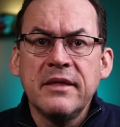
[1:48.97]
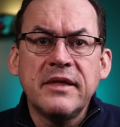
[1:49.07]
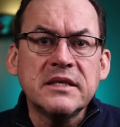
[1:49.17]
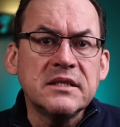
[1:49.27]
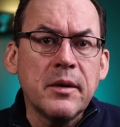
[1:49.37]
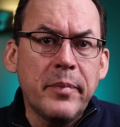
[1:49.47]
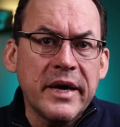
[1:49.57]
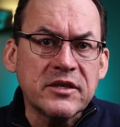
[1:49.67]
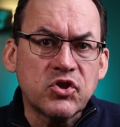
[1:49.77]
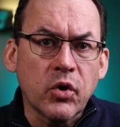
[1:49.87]
This is the
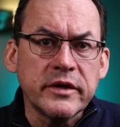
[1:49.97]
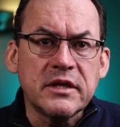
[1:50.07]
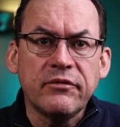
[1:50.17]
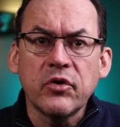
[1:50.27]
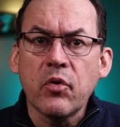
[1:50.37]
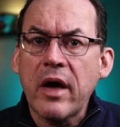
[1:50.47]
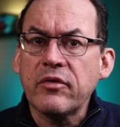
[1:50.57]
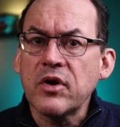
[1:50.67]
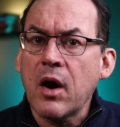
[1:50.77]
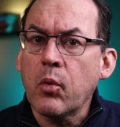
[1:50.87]
best choice if you'd
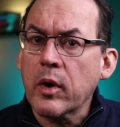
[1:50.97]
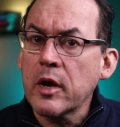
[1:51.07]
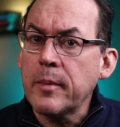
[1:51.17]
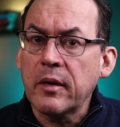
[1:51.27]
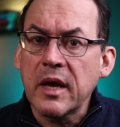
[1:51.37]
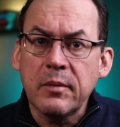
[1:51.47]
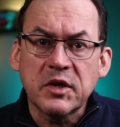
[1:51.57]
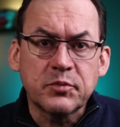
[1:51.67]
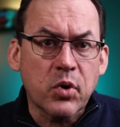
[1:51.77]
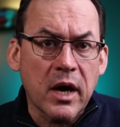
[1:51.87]
rather not worry about
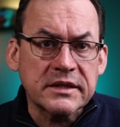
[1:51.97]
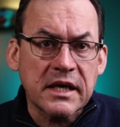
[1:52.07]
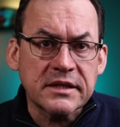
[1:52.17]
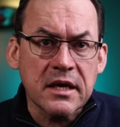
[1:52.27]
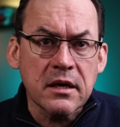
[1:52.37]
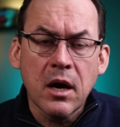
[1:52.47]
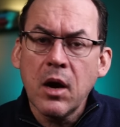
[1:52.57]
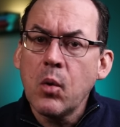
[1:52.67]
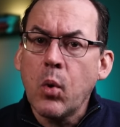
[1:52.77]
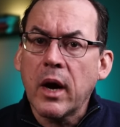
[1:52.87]
image processing,
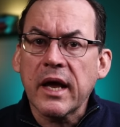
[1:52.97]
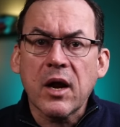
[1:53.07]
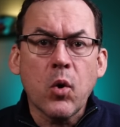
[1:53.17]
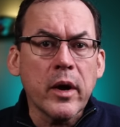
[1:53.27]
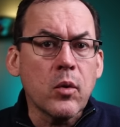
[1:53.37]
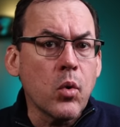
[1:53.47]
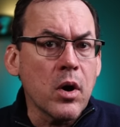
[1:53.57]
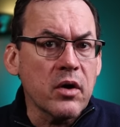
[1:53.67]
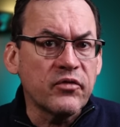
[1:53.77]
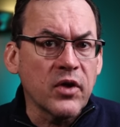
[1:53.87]
want a quick
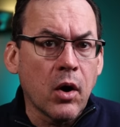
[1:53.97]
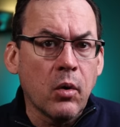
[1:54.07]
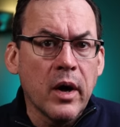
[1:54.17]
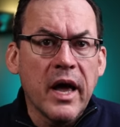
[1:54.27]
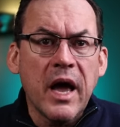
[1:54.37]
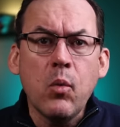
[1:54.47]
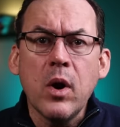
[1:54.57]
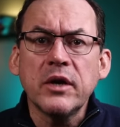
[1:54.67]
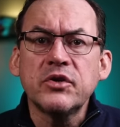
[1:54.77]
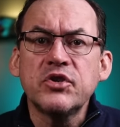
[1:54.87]
workflow, and
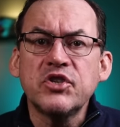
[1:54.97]
want to